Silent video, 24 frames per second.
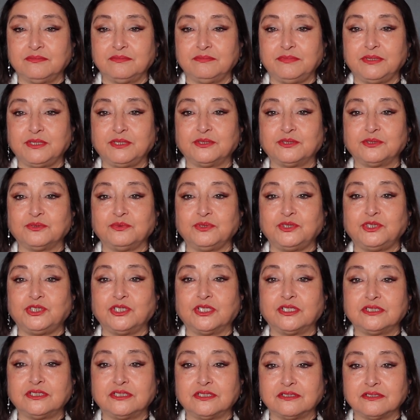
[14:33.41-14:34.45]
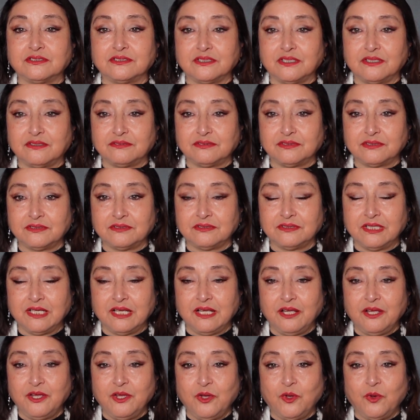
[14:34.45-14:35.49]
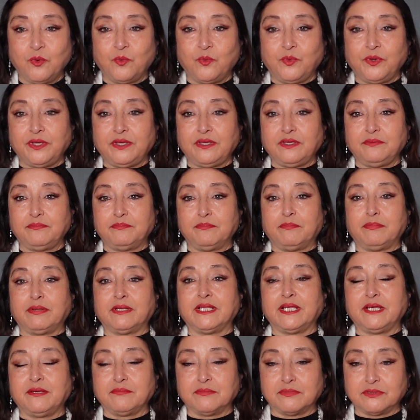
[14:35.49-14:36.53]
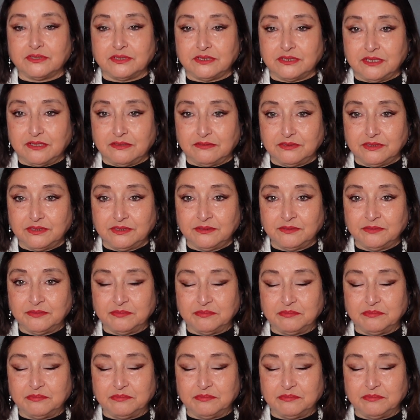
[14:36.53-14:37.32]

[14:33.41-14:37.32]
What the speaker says: because we judge ourselves. We blame ourselves.